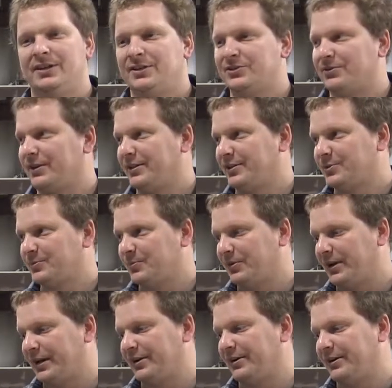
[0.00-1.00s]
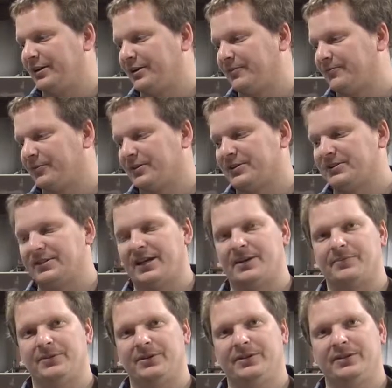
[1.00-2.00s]
So on this planter here, for
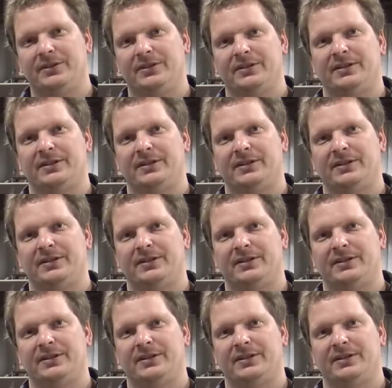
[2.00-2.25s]
example,